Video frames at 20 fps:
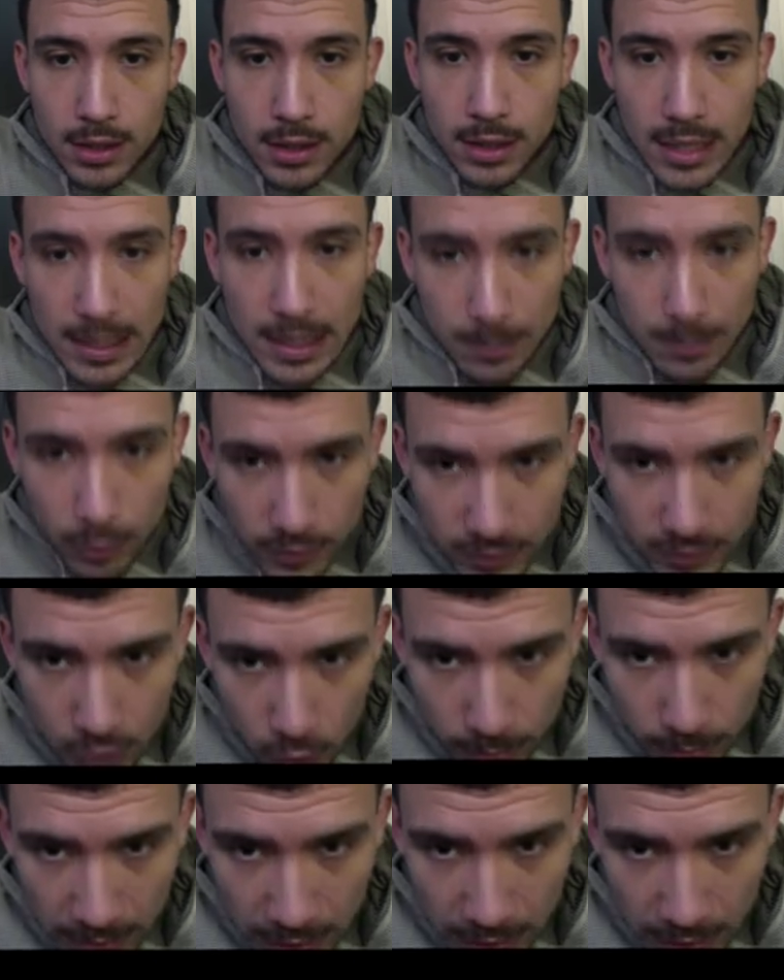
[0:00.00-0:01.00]
He pulled an
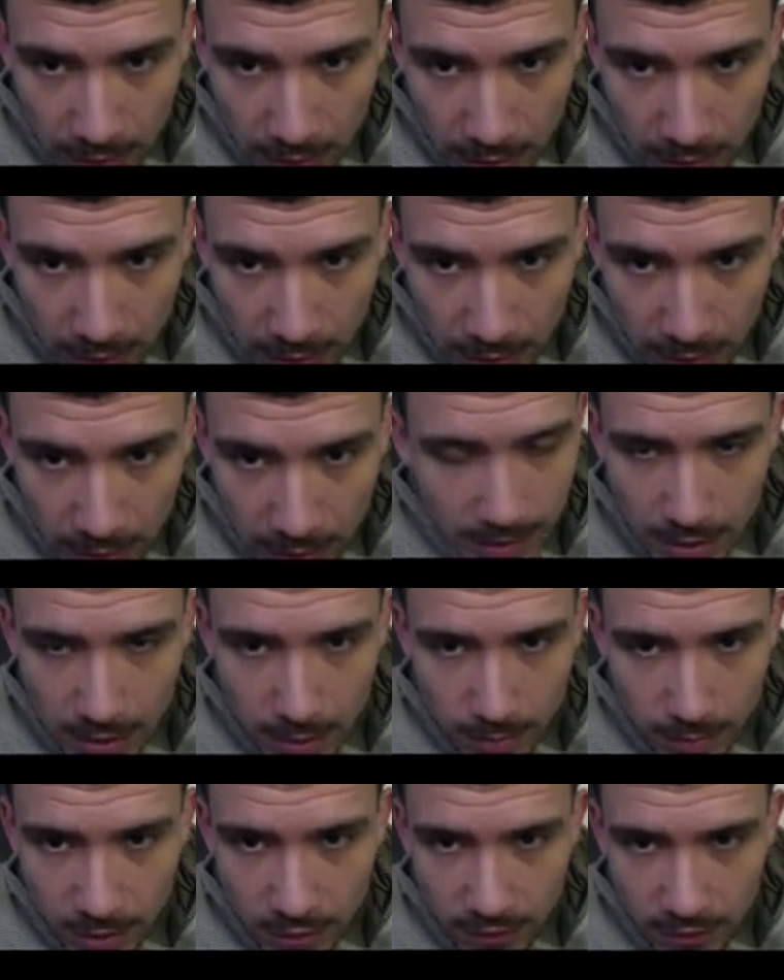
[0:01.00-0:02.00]
open guard. I mean, a
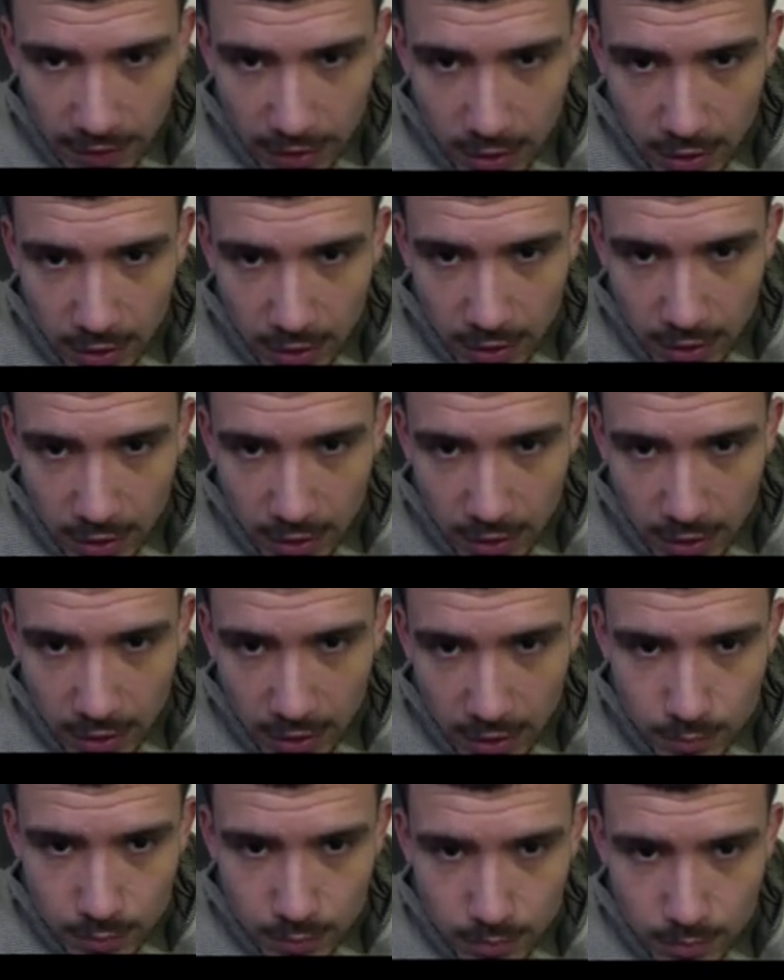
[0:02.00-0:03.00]
butterfly guard,
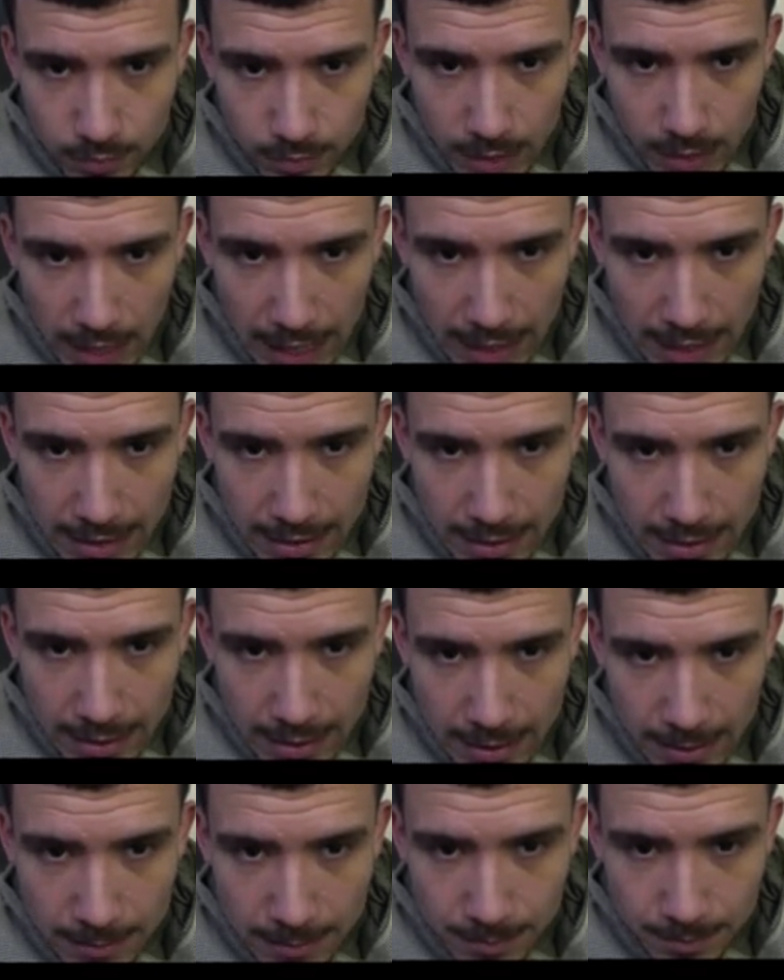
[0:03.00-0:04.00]
and
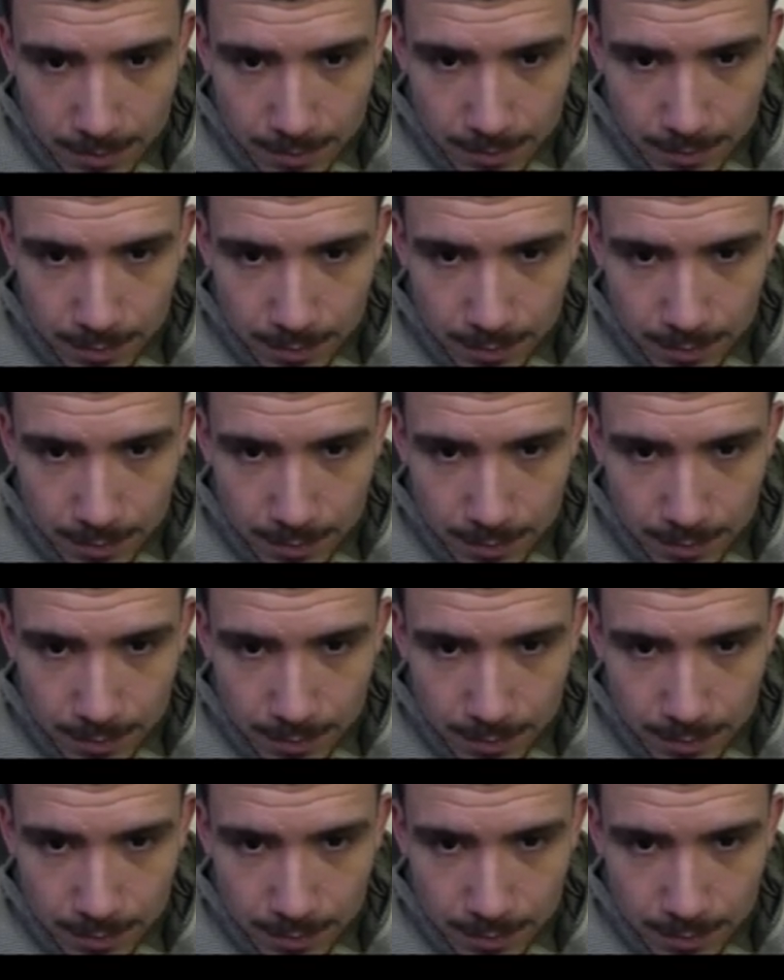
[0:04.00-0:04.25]
um,